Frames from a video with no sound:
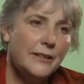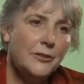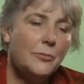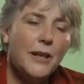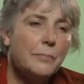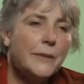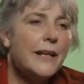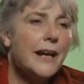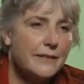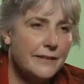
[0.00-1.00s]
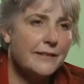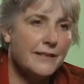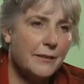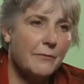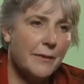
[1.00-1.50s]
You might be an artist,
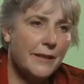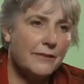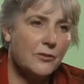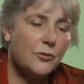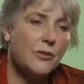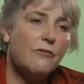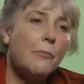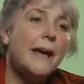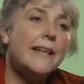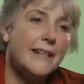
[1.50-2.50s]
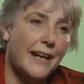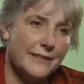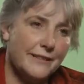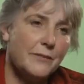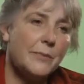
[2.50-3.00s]
and some of my students have remained
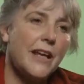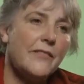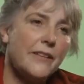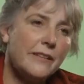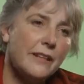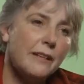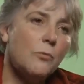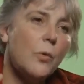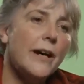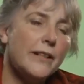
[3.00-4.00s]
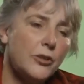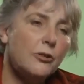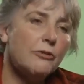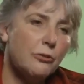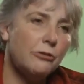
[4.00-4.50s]
artists but have a wider
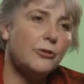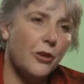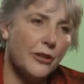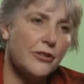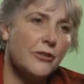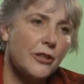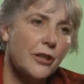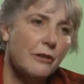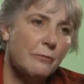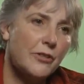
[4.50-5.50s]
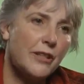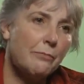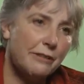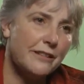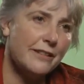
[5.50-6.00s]
curatorial knowledge which
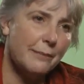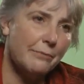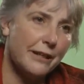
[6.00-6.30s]
they bring to their